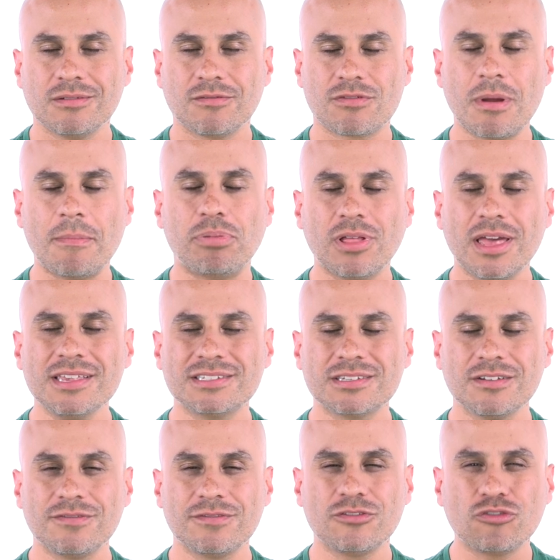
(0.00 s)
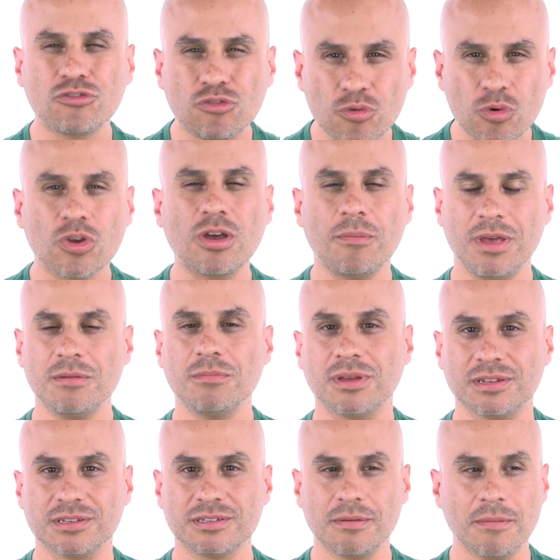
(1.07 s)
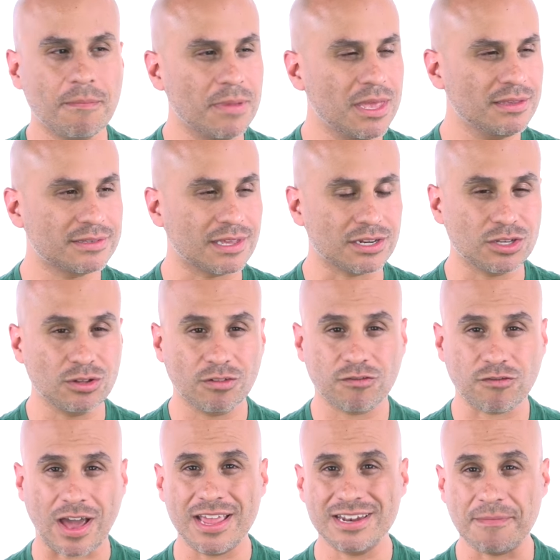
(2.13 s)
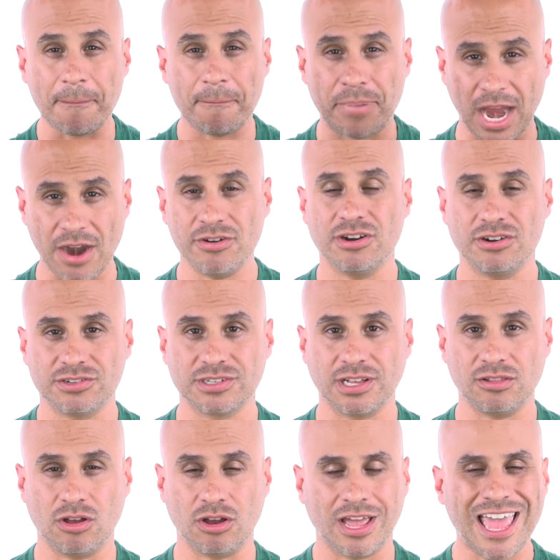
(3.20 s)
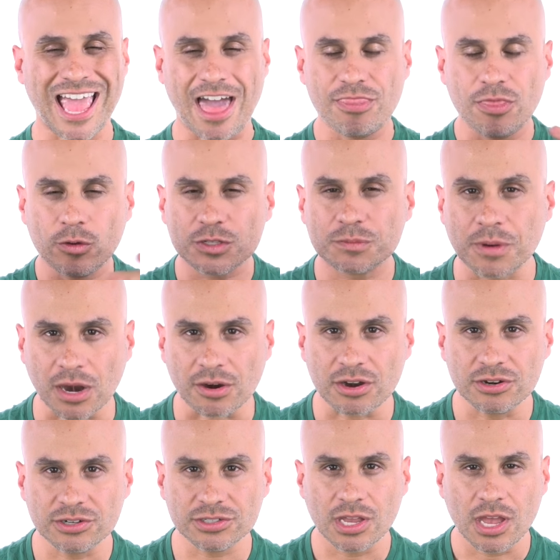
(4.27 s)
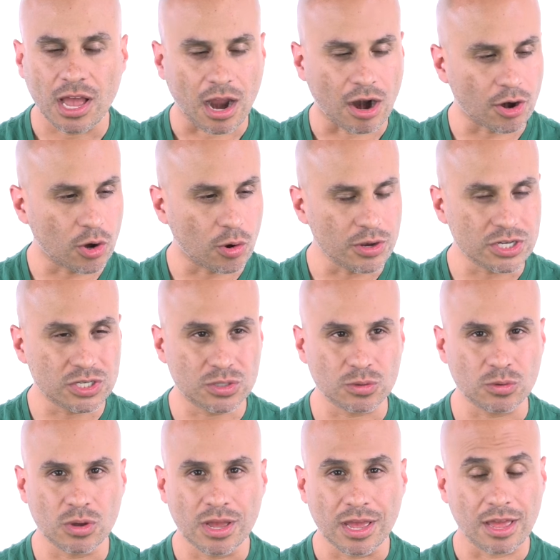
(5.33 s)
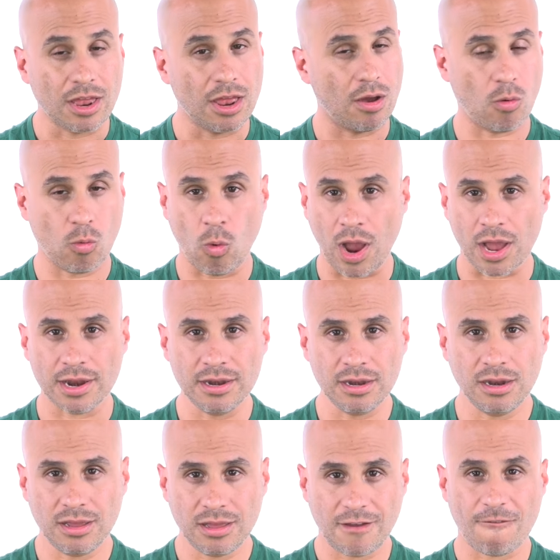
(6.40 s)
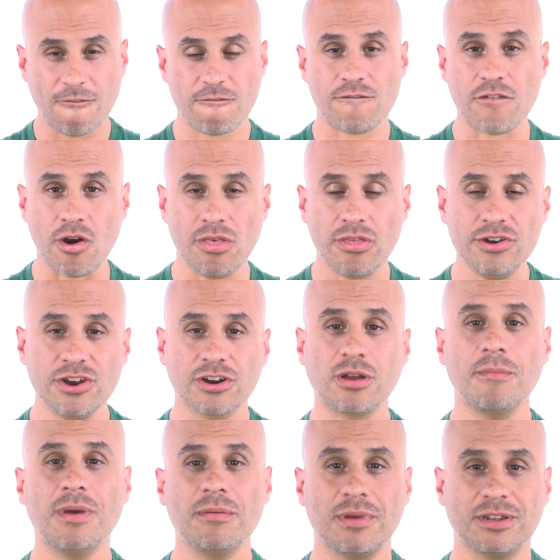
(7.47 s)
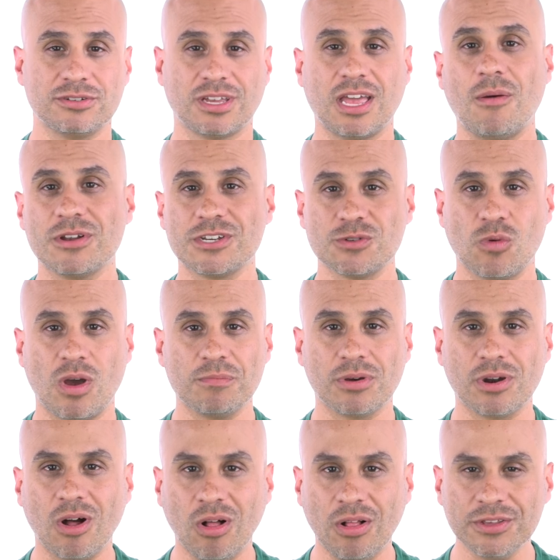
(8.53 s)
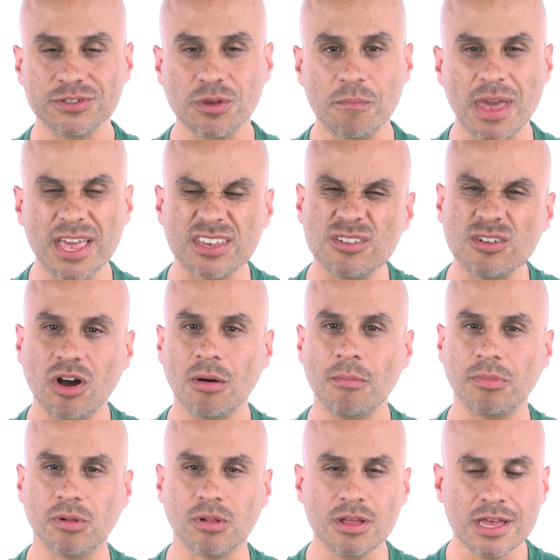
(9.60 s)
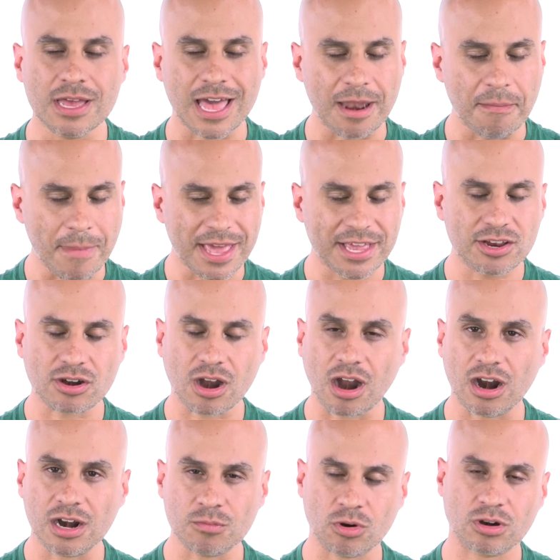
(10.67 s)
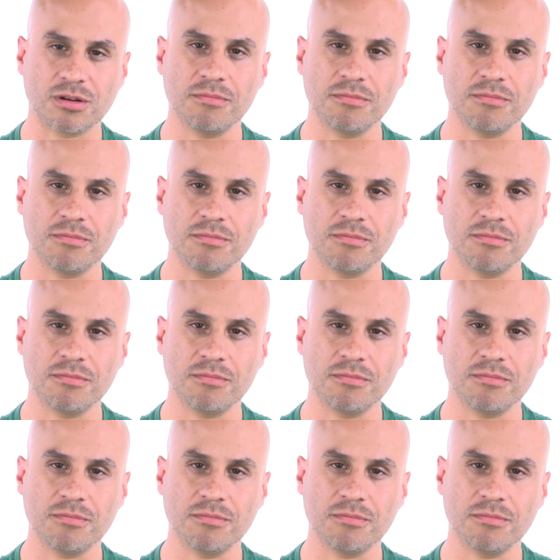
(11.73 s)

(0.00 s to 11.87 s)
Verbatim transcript: from a place of true commitment means that you'll find barriers along and those barriers are going to one further your commitment to get what you want, but also make you humble and make your heart more